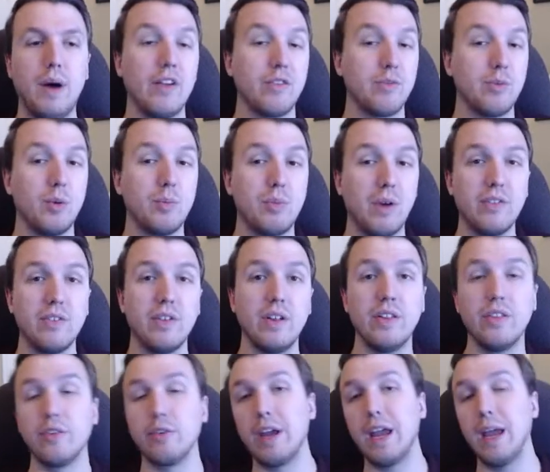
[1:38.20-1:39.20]
possible
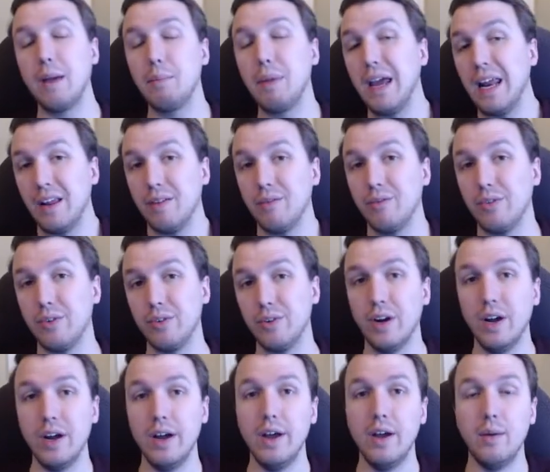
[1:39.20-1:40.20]
presidents are campaigning
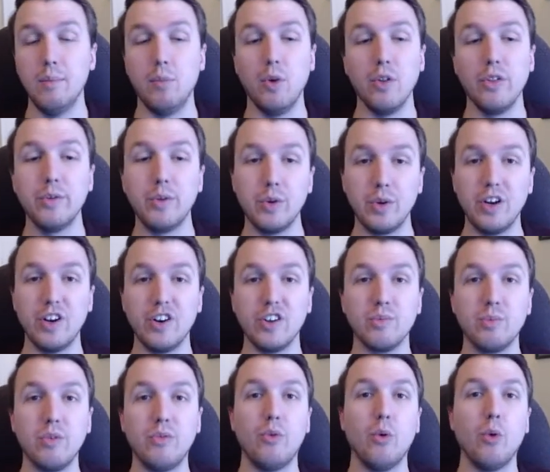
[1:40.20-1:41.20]
for multiple
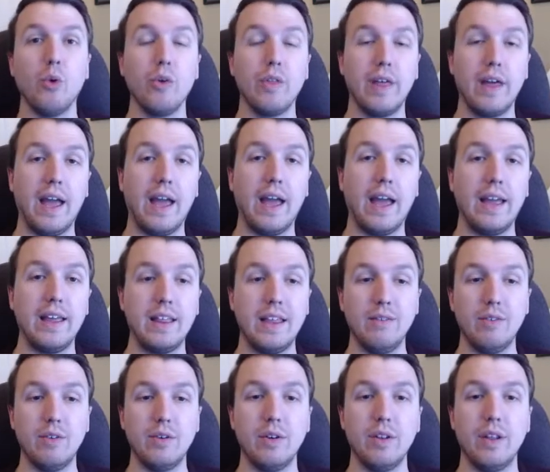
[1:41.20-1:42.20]
years before they
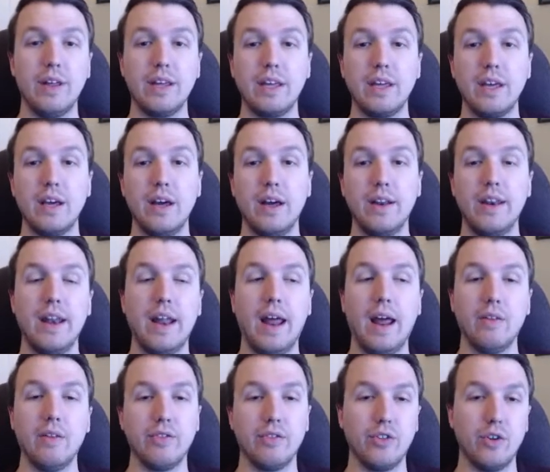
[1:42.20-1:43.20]
even like
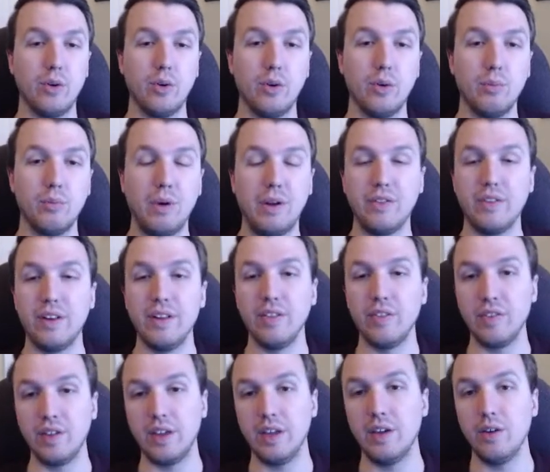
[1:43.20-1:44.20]
announce their
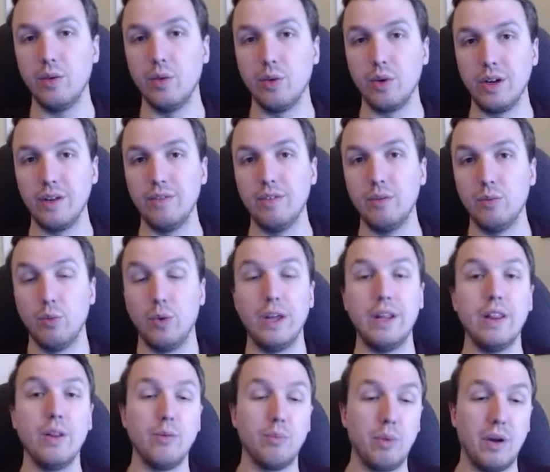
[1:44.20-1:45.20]
presidency or even
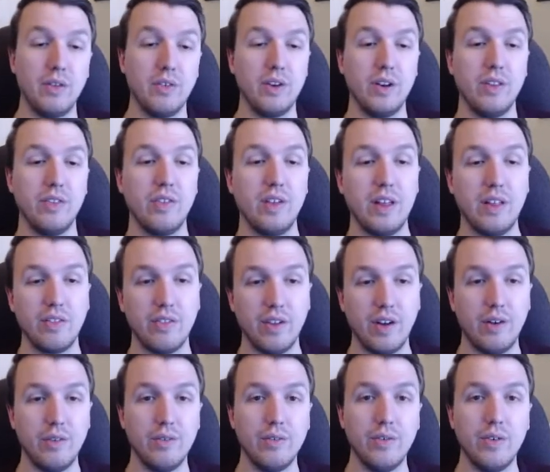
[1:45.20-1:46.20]
win the presidency
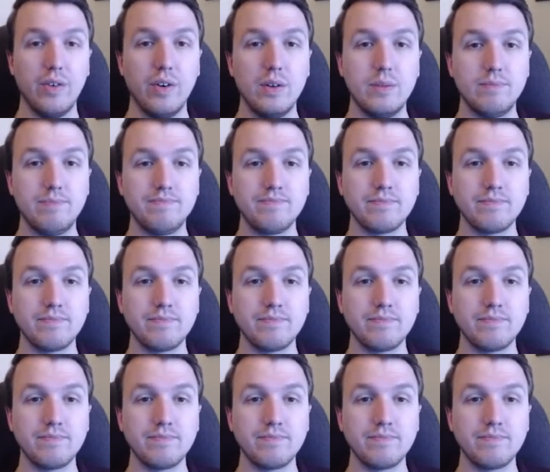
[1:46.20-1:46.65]
itself.